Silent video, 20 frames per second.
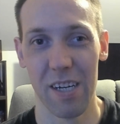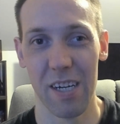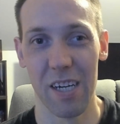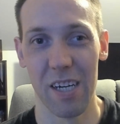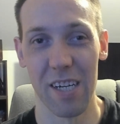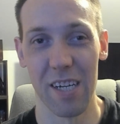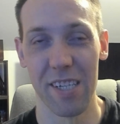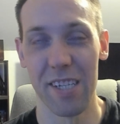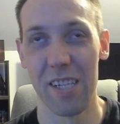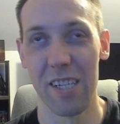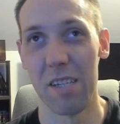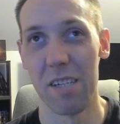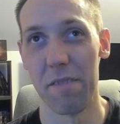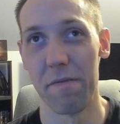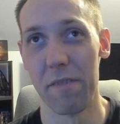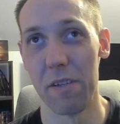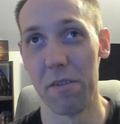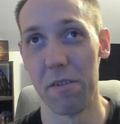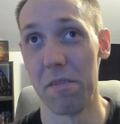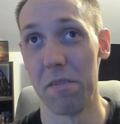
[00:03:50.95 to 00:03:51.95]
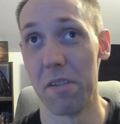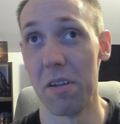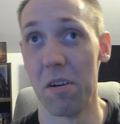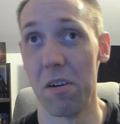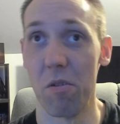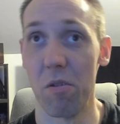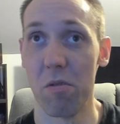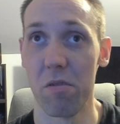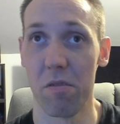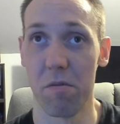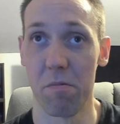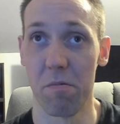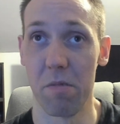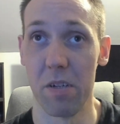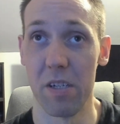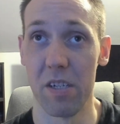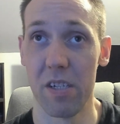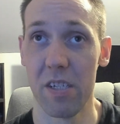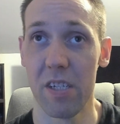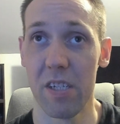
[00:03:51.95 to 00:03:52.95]
I've seen a few of the older
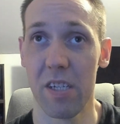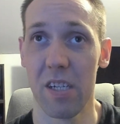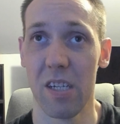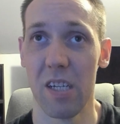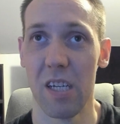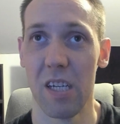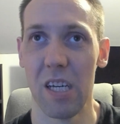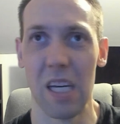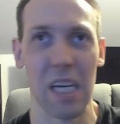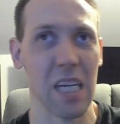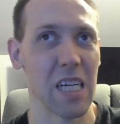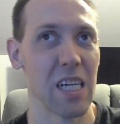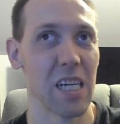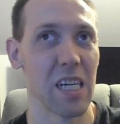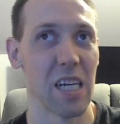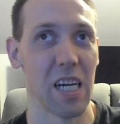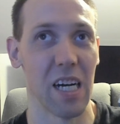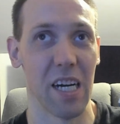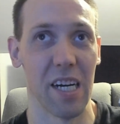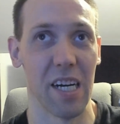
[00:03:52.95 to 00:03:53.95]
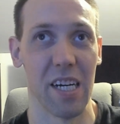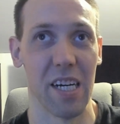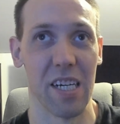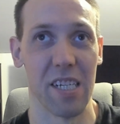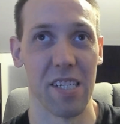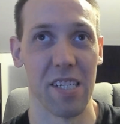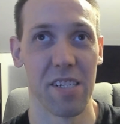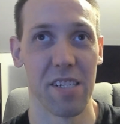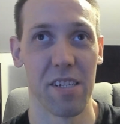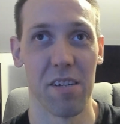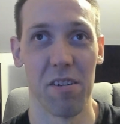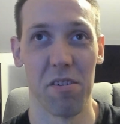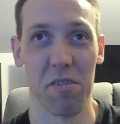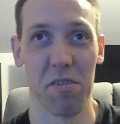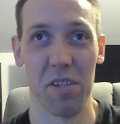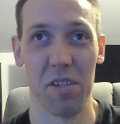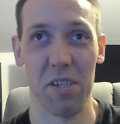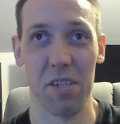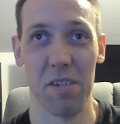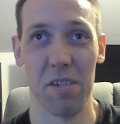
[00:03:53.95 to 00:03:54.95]
ones. I saw
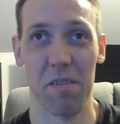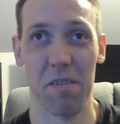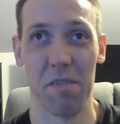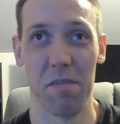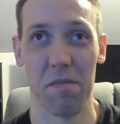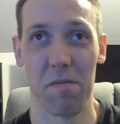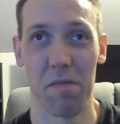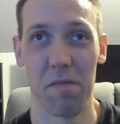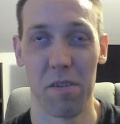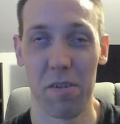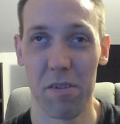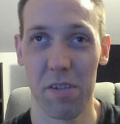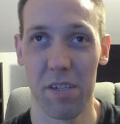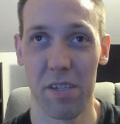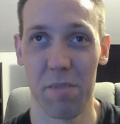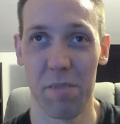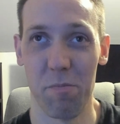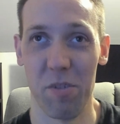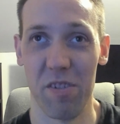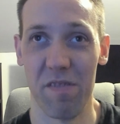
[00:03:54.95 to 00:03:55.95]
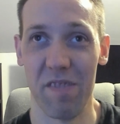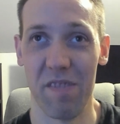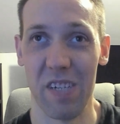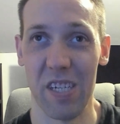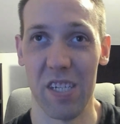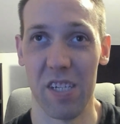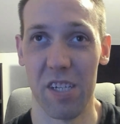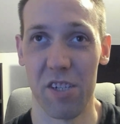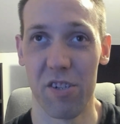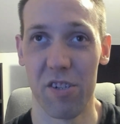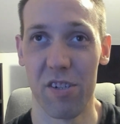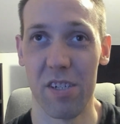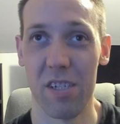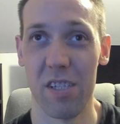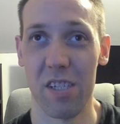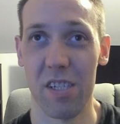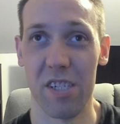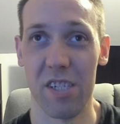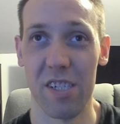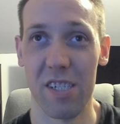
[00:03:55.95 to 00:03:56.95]
the first movie in the
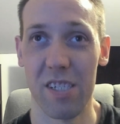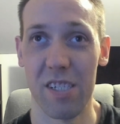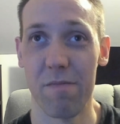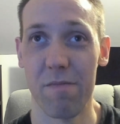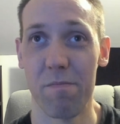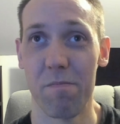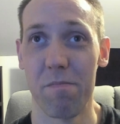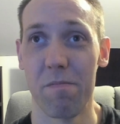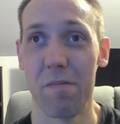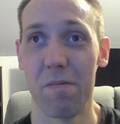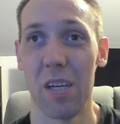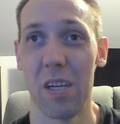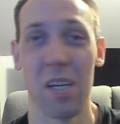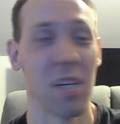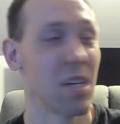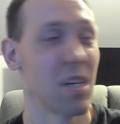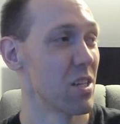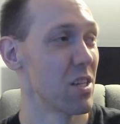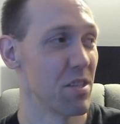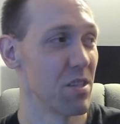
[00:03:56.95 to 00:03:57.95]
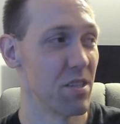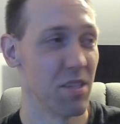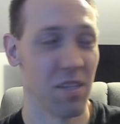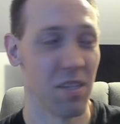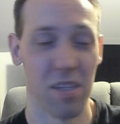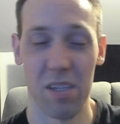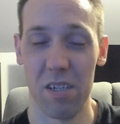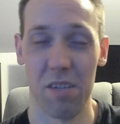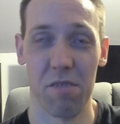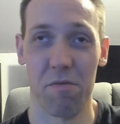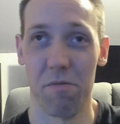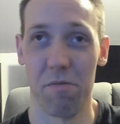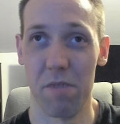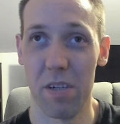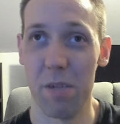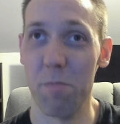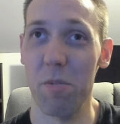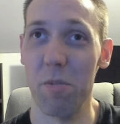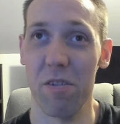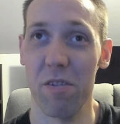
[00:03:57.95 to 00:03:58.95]
trilogy, the
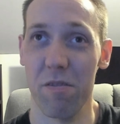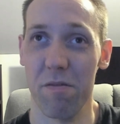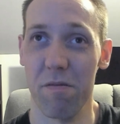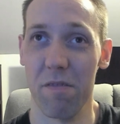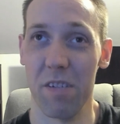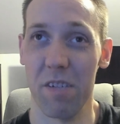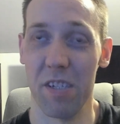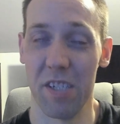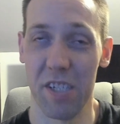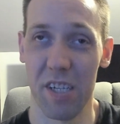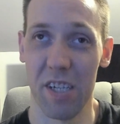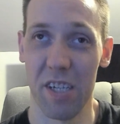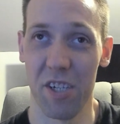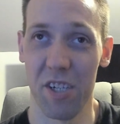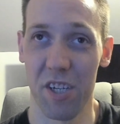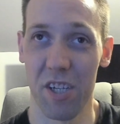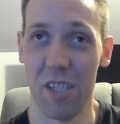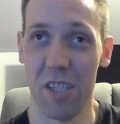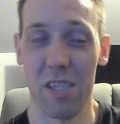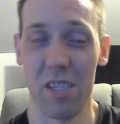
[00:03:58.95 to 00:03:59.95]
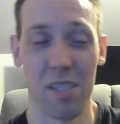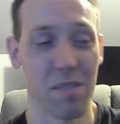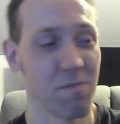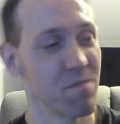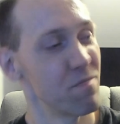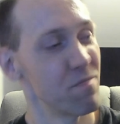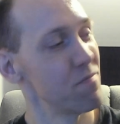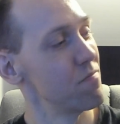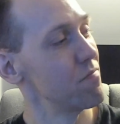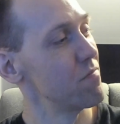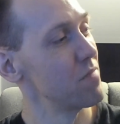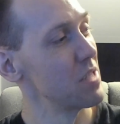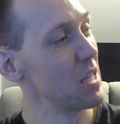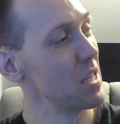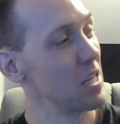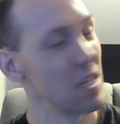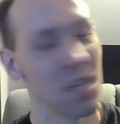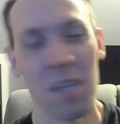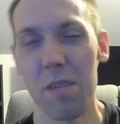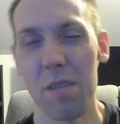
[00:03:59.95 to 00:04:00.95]
reboot essentially,
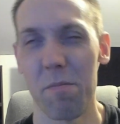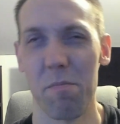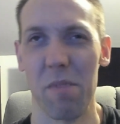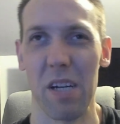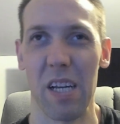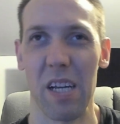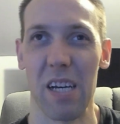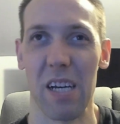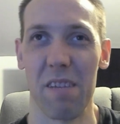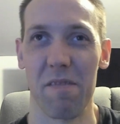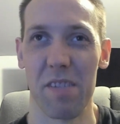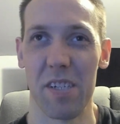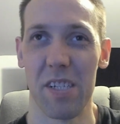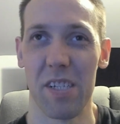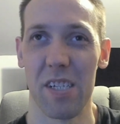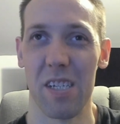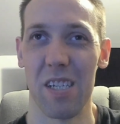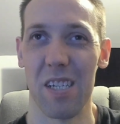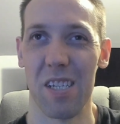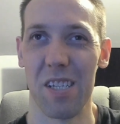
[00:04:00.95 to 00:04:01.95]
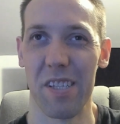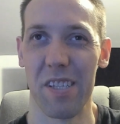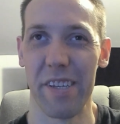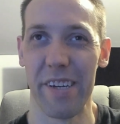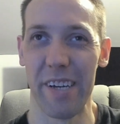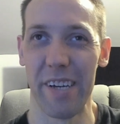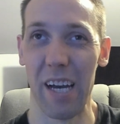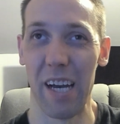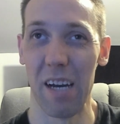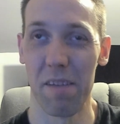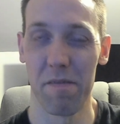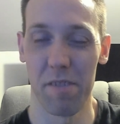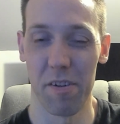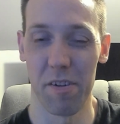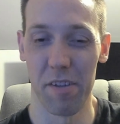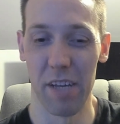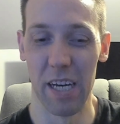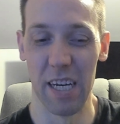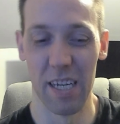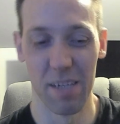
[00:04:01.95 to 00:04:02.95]
but I haven't seen anything after
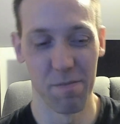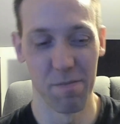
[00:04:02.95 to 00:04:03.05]
that.